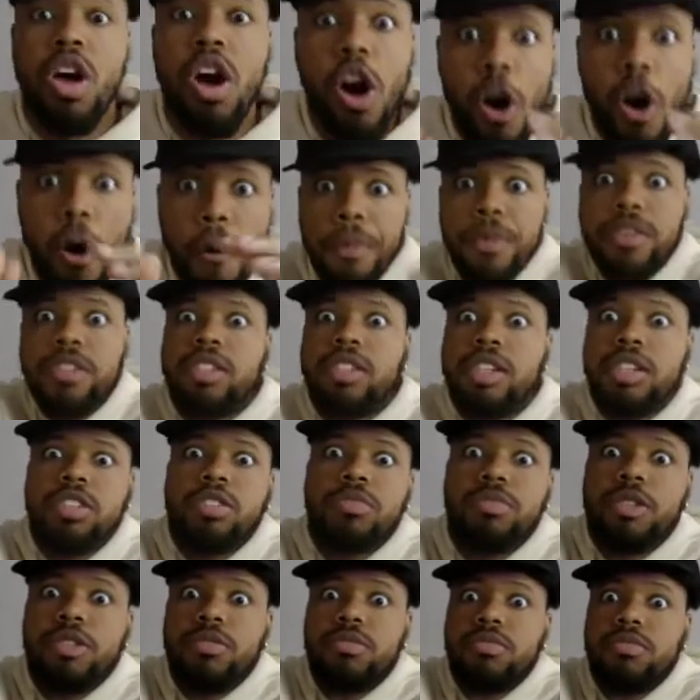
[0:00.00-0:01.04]
Open
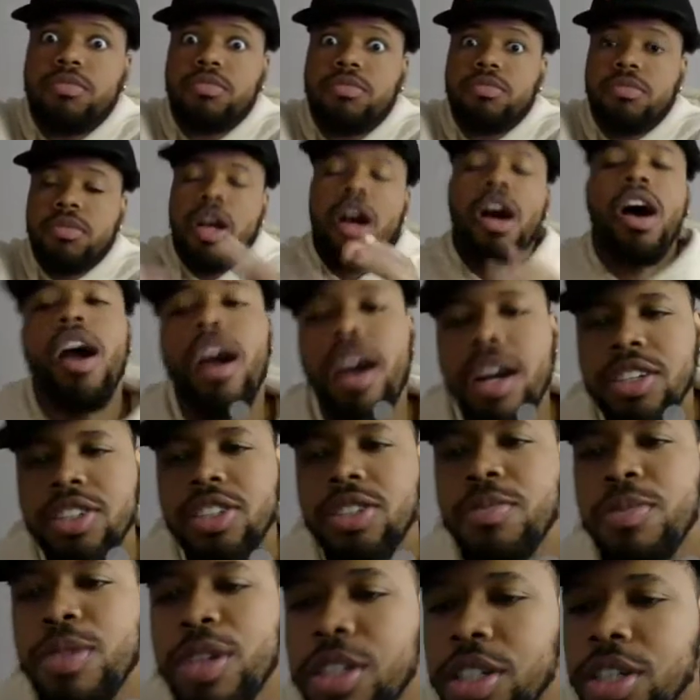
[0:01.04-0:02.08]
sesame. Alright, it's
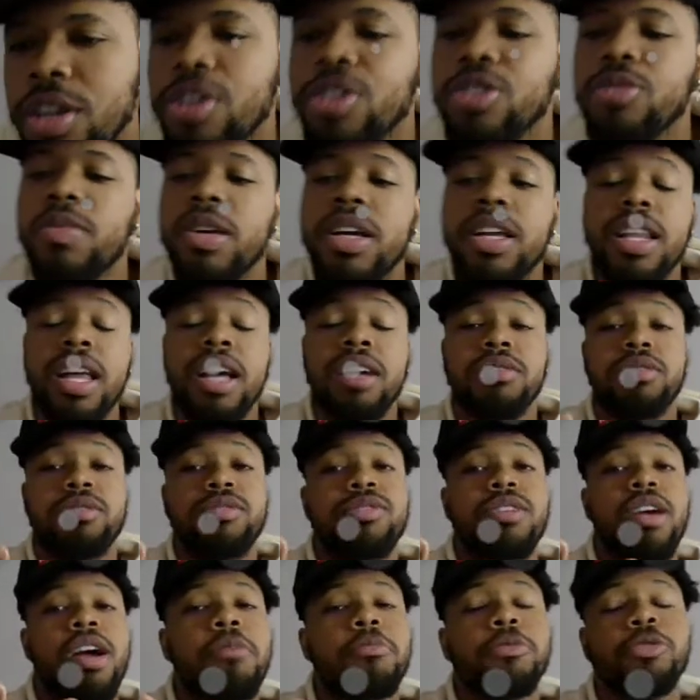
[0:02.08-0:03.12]
your boy Chosen, man. Like,
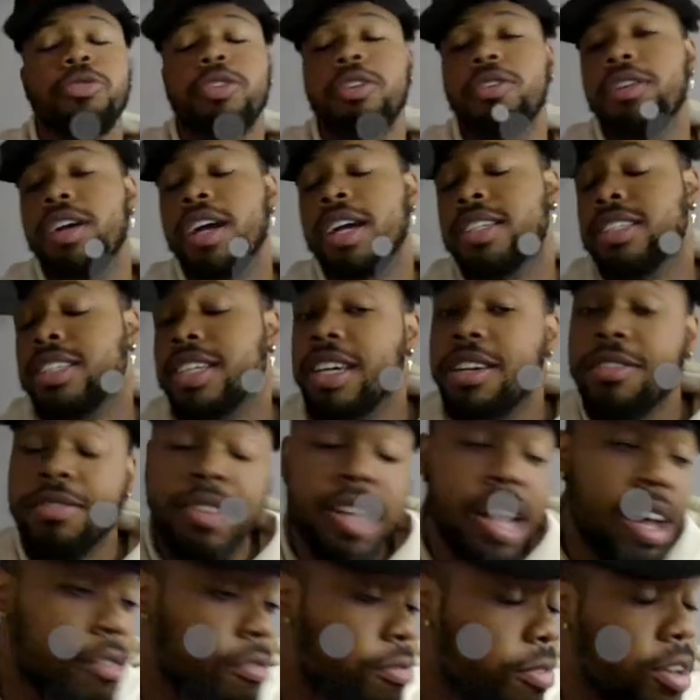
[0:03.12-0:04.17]
subscribe, enjoy the reaction. If
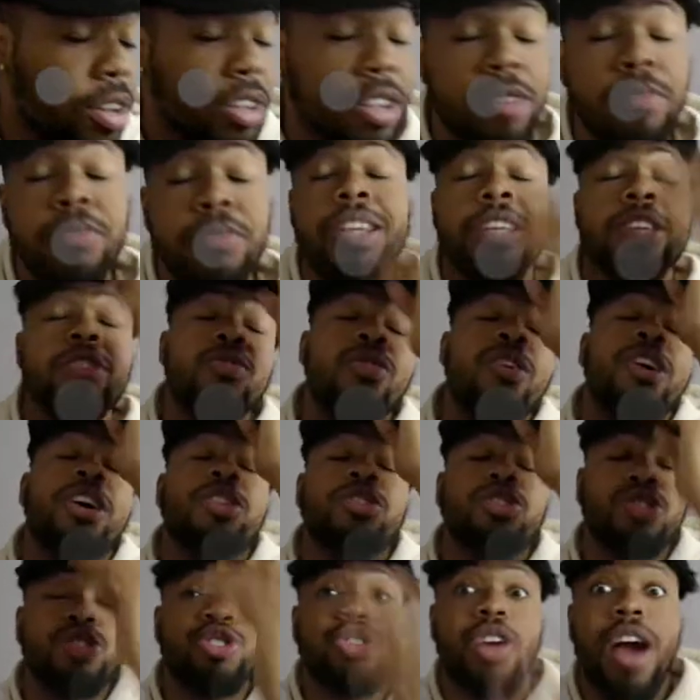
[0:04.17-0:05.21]
not, fair enough, be like, you are
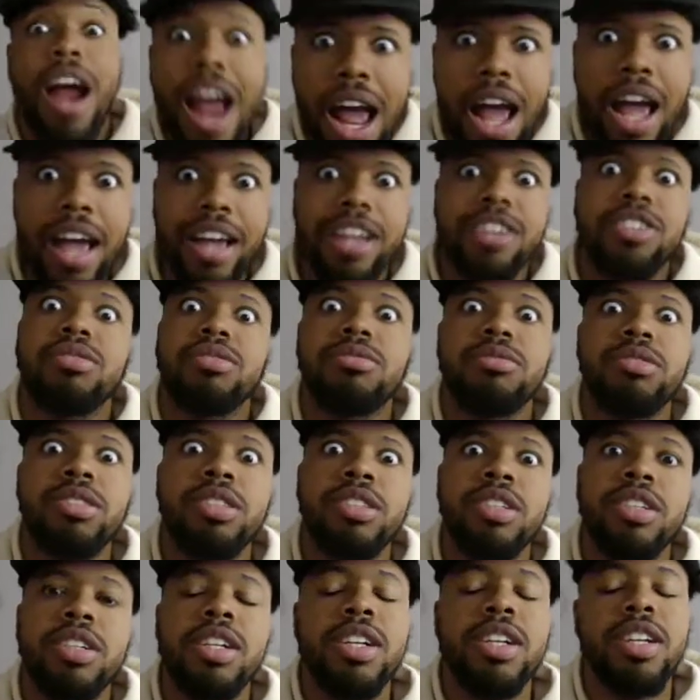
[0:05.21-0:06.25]
trash.
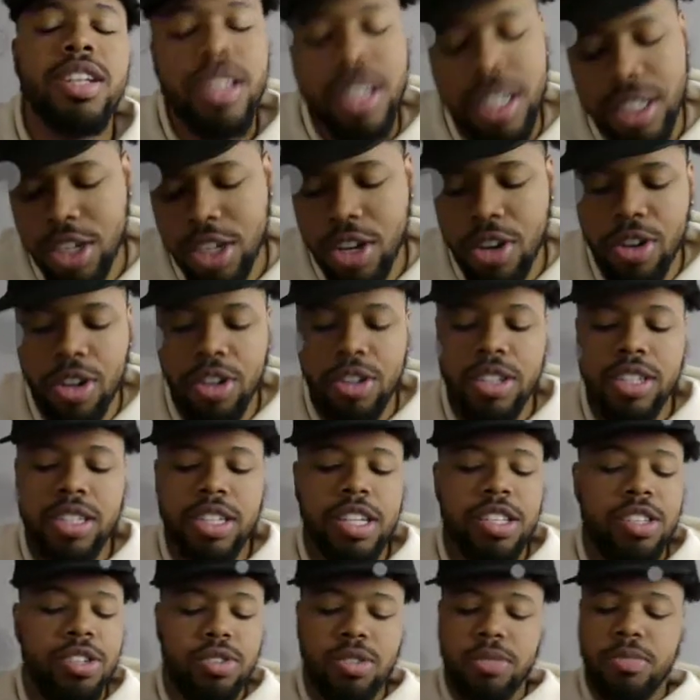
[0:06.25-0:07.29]
Let's go, though. Let's get
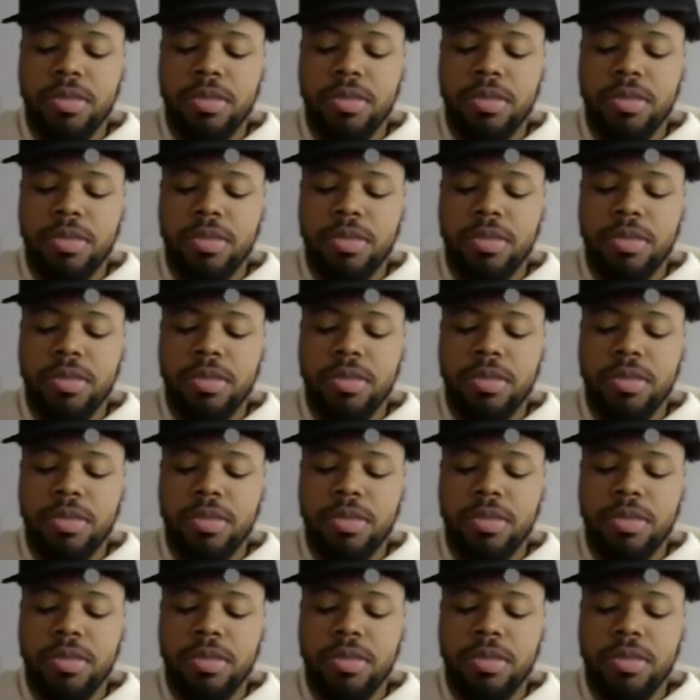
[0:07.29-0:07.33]
to it.